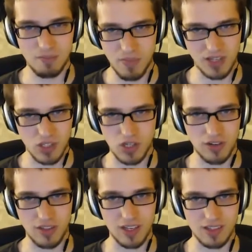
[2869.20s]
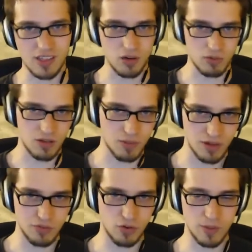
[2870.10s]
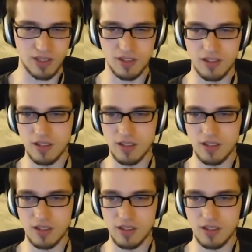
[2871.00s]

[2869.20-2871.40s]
make sure that it's going to reappear for me.